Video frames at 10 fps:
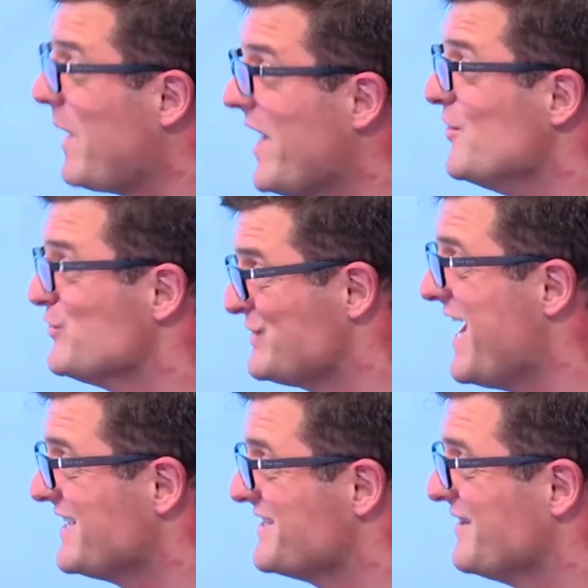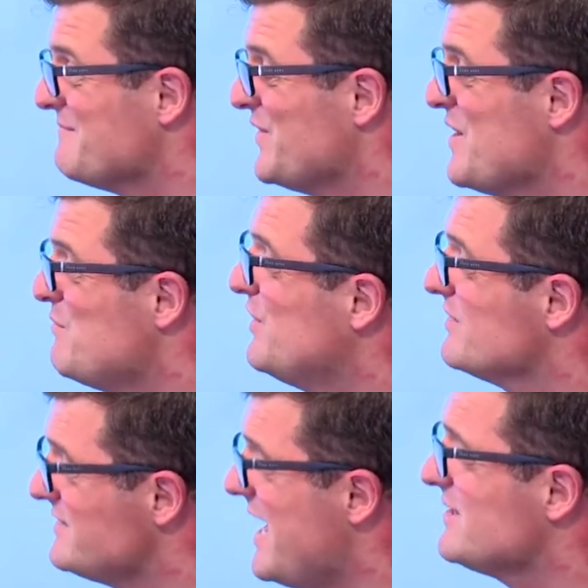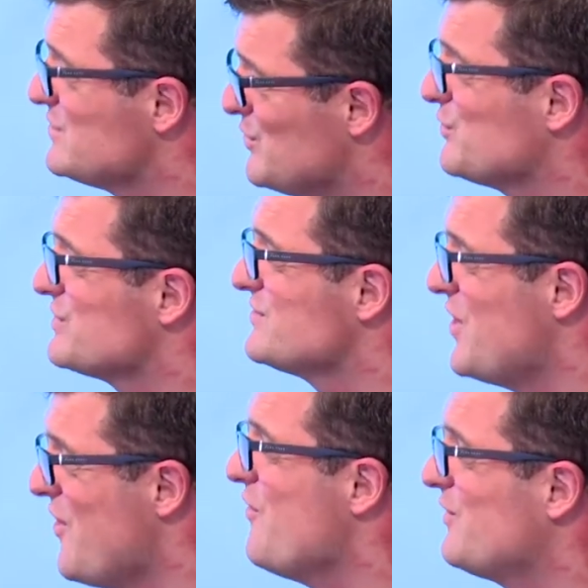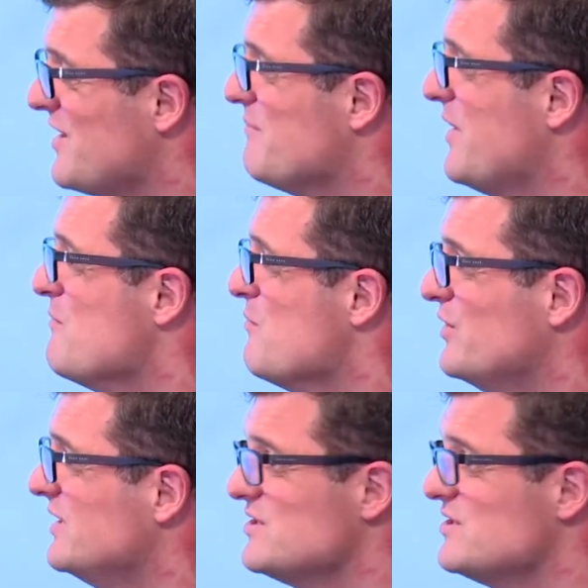Can I just ask you? Because that's us talking about money.